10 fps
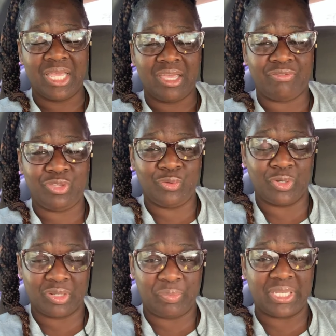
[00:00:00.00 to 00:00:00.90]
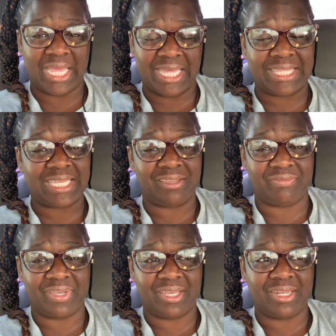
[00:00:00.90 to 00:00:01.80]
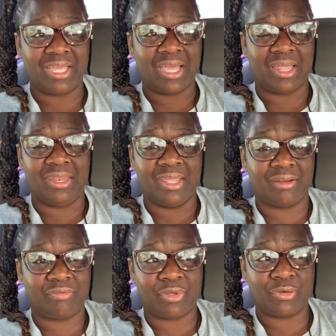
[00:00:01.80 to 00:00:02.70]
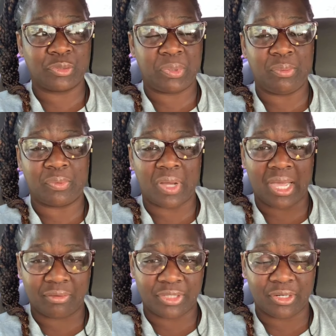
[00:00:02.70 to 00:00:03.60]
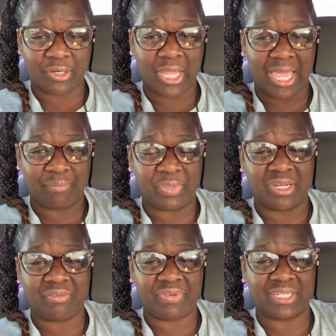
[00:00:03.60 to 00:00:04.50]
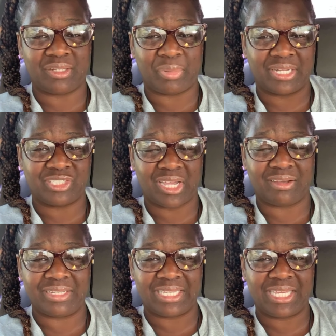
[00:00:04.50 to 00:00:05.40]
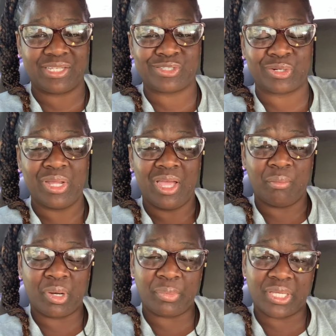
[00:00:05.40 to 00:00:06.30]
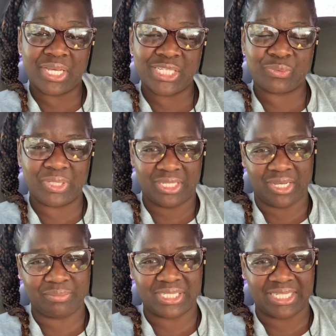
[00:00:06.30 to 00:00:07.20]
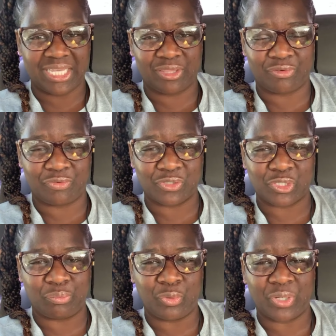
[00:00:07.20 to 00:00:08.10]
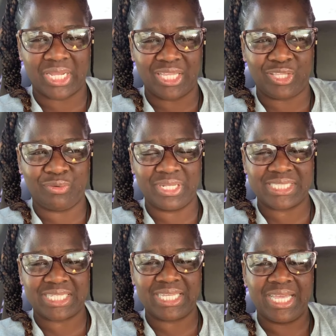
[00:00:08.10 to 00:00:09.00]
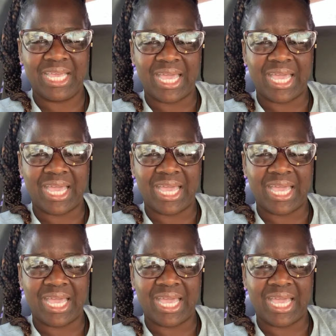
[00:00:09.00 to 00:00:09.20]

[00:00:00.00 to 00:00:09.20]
If you would have been at the event, none of those people out there had been affected by childhood cancer, but because we come together for support and unity,